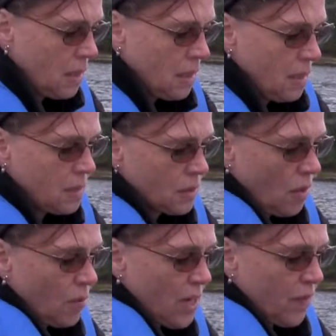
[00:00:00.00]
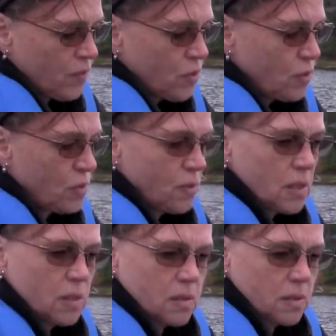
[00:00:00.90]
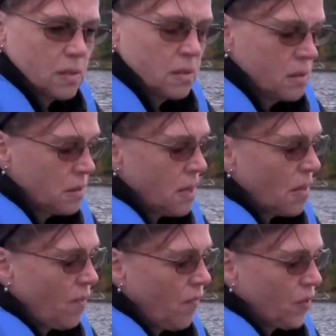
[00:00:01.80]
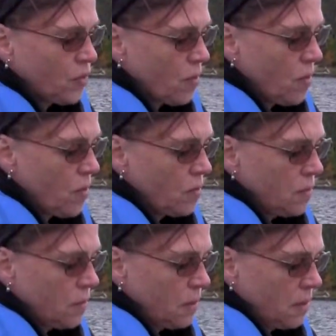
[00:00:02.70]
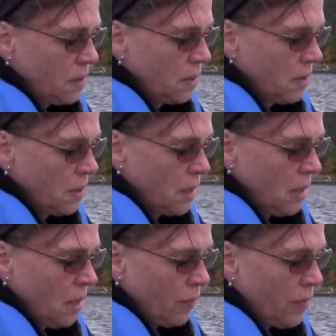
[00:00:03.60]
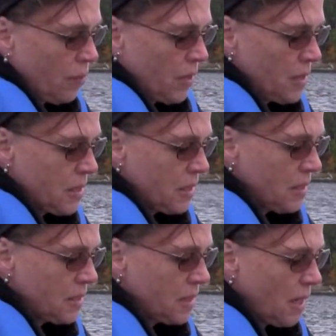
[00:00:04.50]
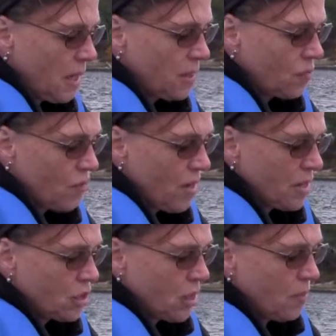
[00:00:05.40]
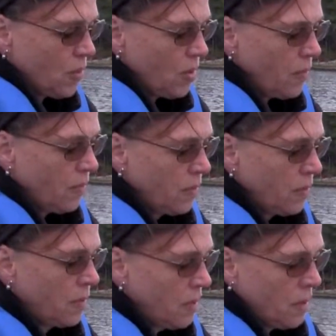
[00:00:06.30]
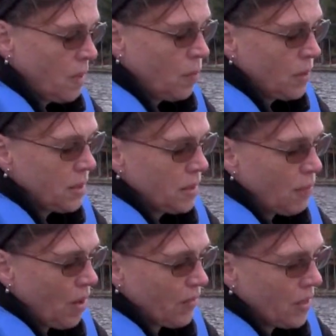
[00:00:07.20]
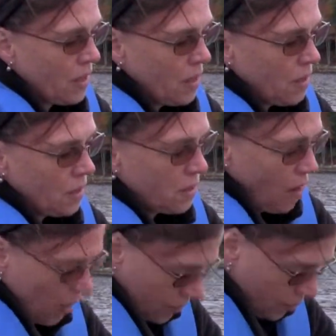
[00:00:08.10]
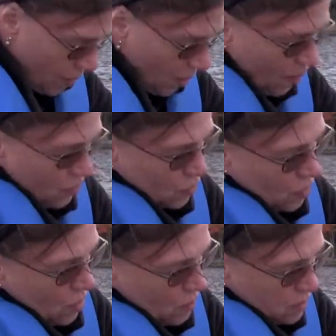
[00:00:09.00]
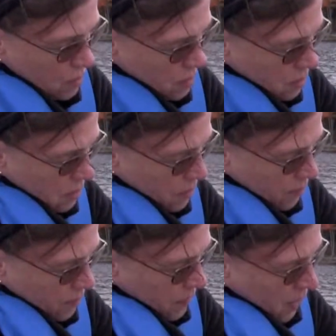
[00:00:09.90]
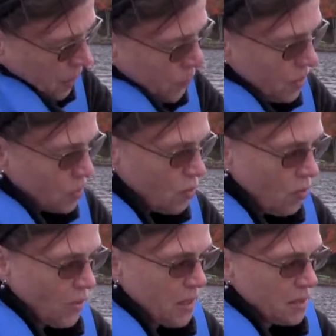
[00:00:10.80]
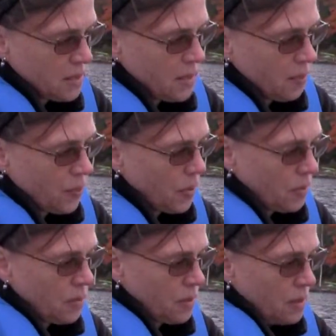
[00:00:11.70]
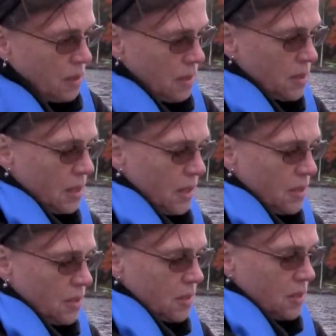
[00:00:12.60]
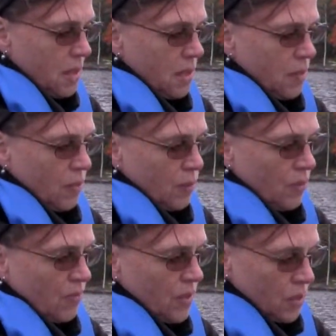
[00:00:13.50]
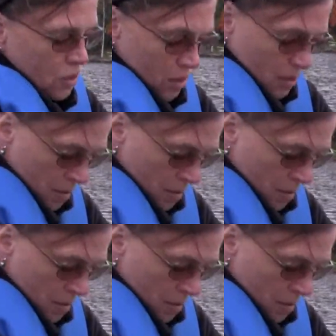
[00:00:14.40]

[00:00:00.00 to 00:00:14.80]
And all we have to do is take our filter cone, we place it inside the drying chamber. We'll end up having all 3 filter cones with the zooplankton sample inside this container when we're finished.